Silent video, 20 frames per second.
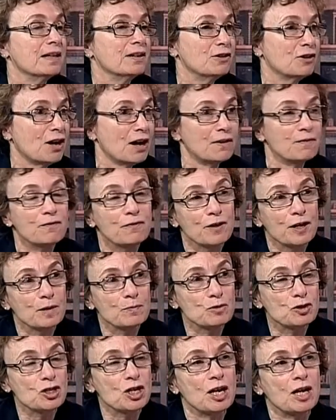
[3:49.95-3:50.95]

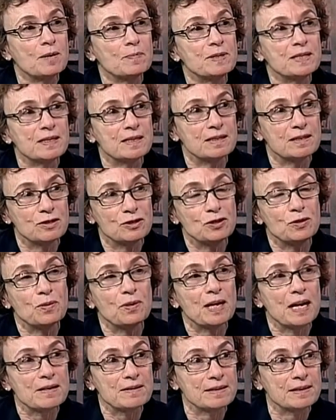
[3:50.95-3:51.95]
non-farm jobs since
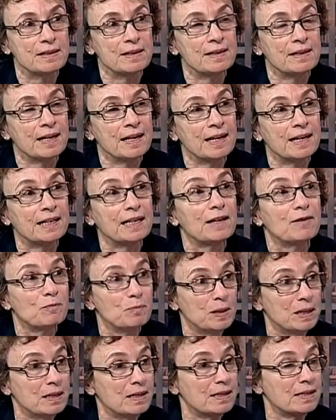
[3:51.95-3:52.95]
2009 have
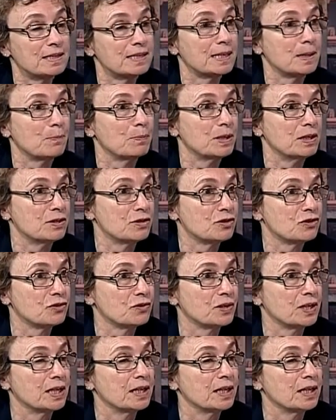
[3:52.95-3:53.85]
been in the temp industry.